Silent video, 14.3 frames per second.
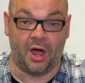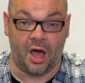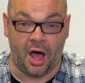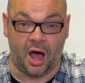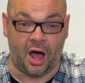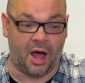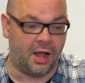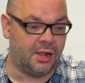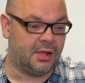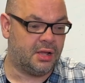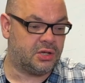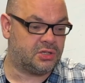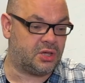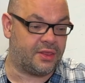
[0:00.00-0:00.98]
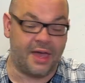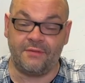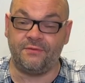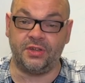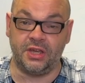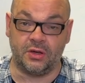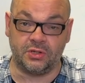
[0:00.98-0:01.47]
are. So that
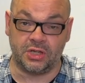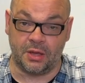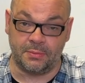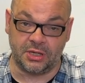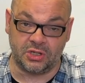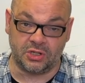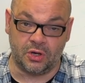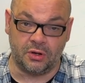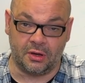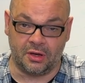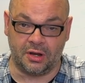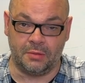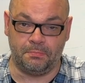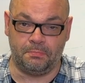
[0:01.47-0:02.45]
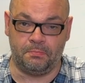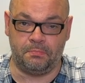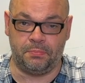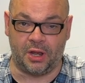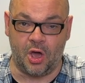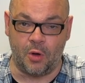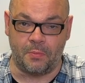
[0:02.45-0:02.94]
video is coming soon. I'm going to
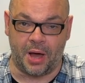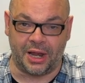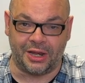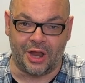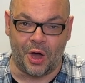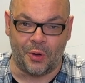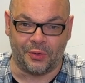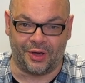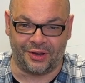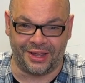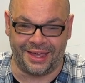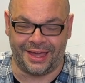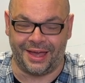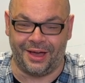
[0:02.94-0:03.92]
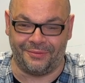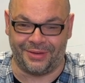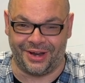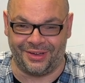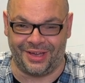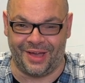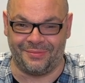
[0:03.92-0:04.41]
blow my load on here. I'm
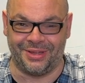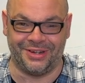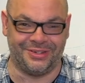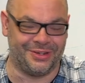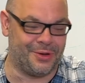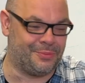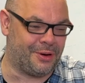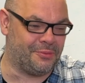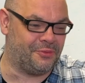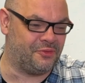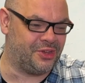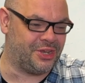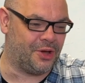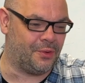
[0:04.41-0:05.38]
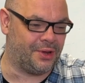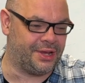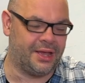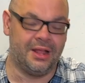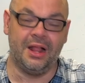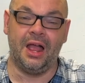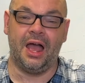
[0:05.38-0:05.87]
going to I'm going to do a proper video on it,
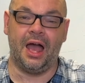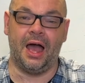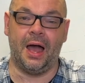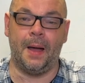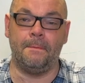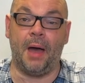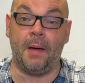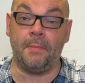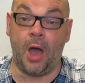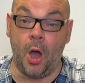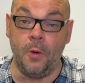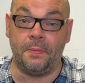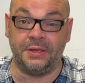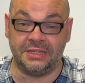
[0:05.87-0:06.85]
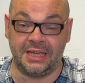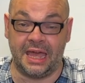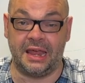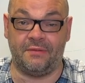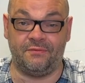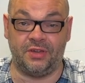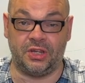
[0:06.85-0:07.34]
um, but I'm hoping to get
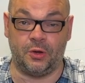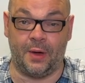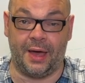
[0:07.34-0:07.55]
that video